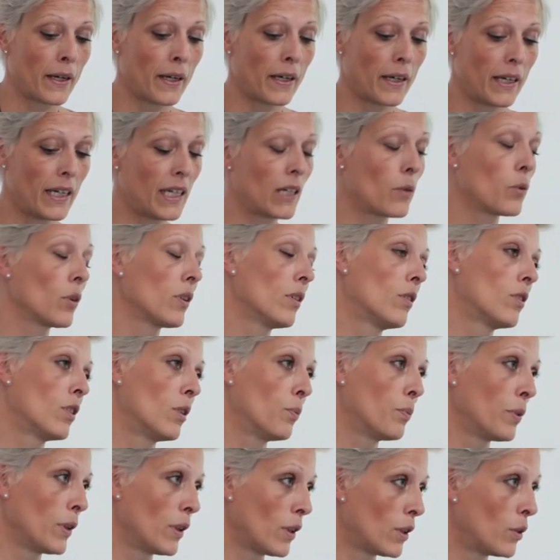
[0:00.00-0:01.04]
equal or
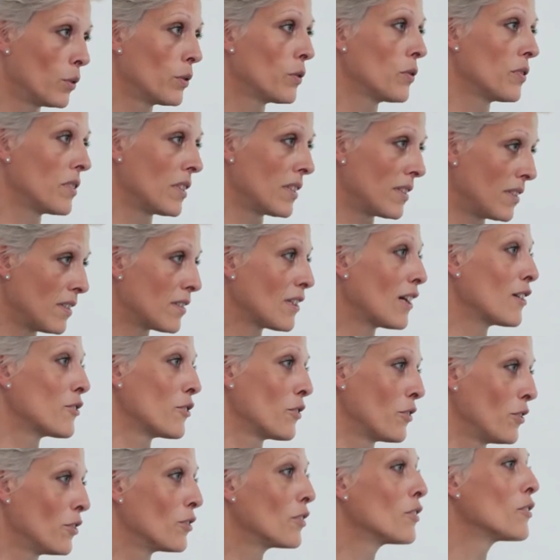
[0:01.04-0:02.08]
below to
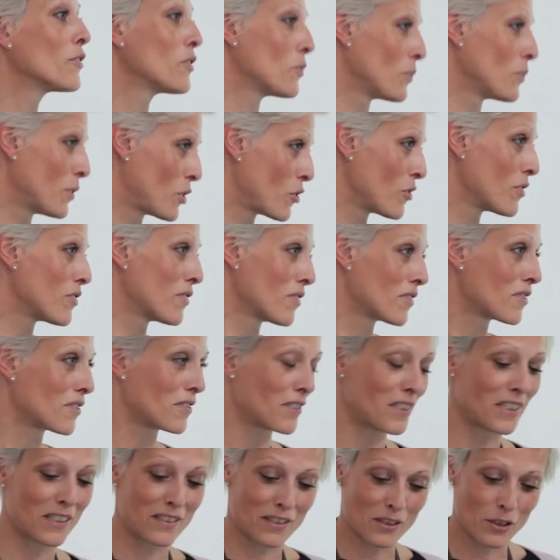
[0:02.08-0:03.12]
60,000 euros, which is
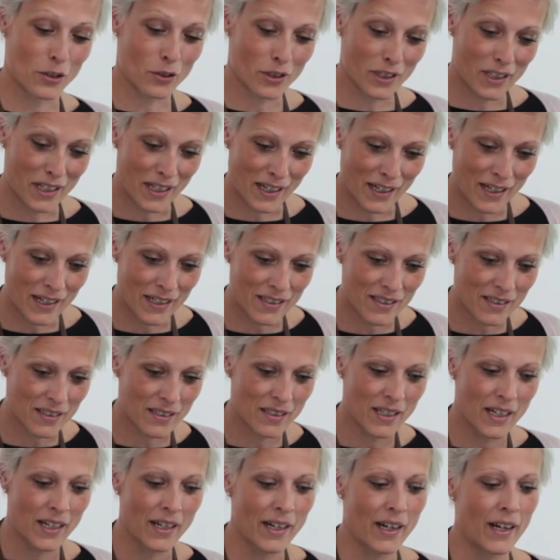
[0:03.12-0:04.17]
your case.
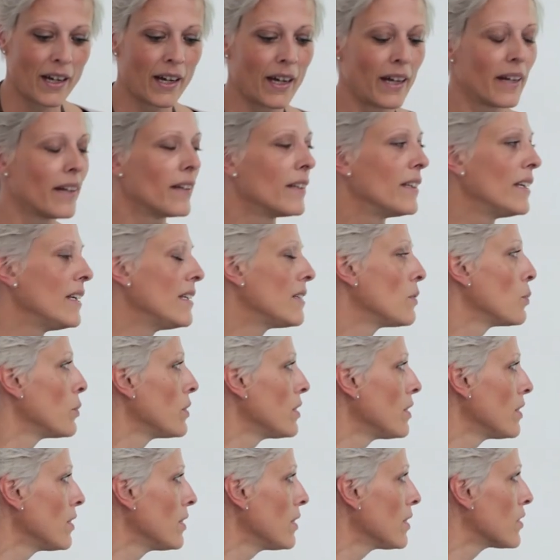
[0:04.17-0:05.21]
These
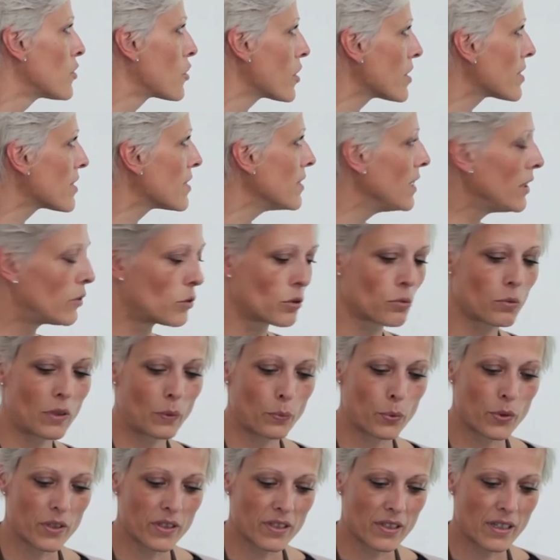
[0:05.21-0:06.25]
will just need to
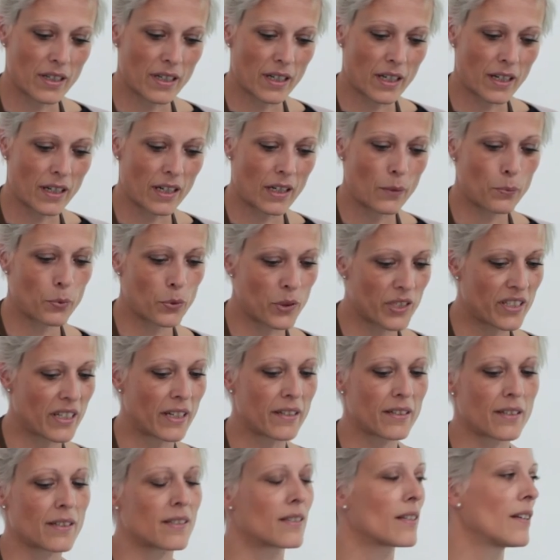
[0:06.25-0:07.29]

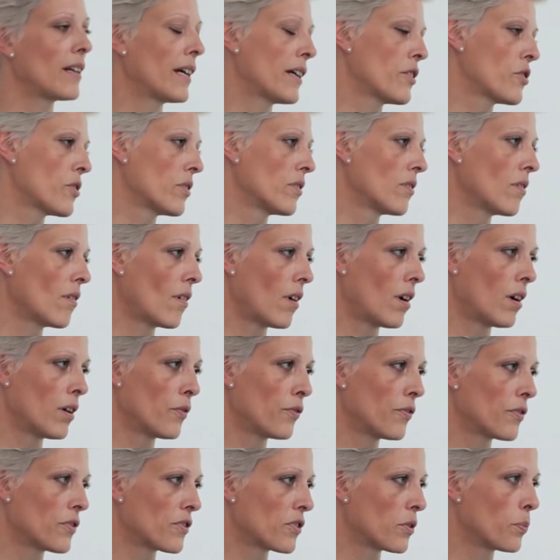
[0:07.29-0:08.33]
present a selection of
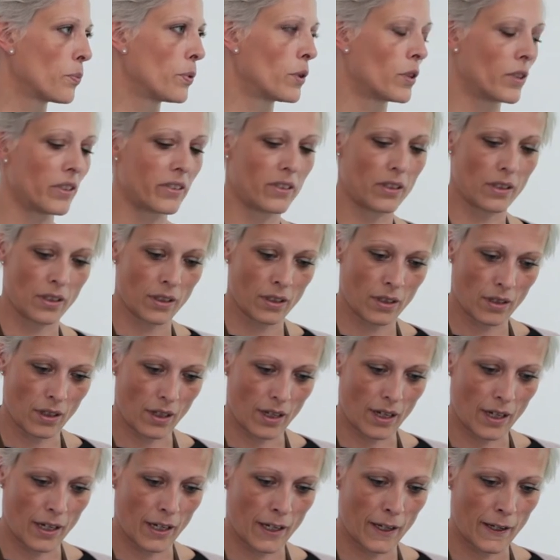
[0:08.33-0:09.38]
supporting
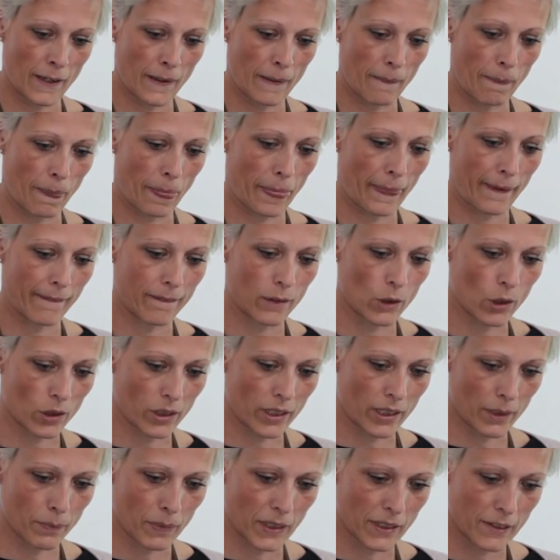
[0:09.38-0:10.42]

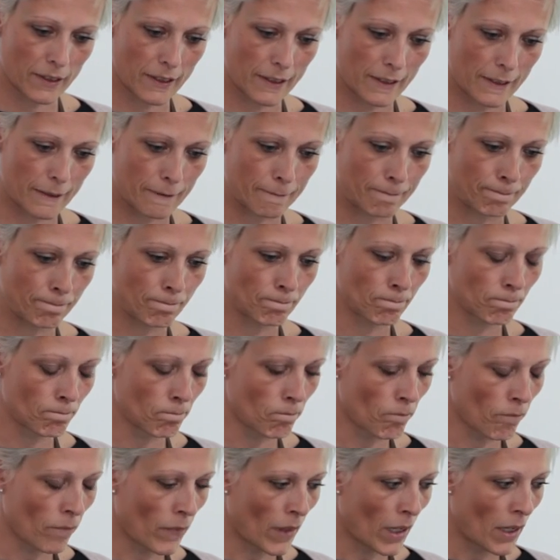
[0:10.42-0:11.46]
documents.
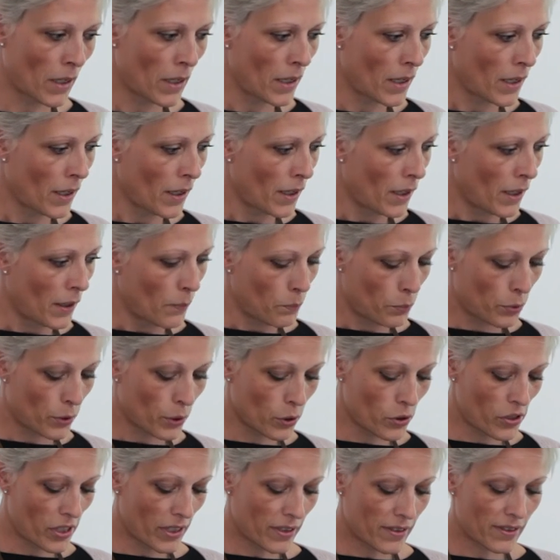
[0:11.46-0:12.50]

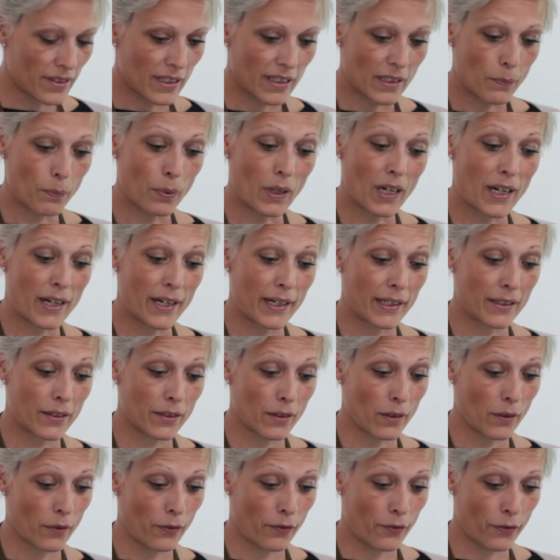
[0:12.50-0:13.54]
Projects that applied
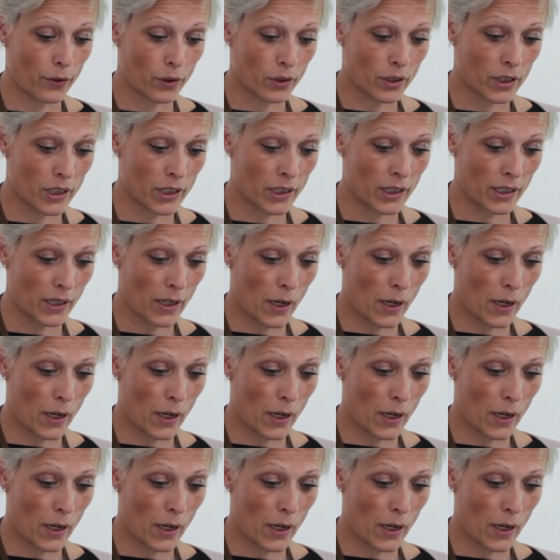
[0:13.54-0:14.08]
for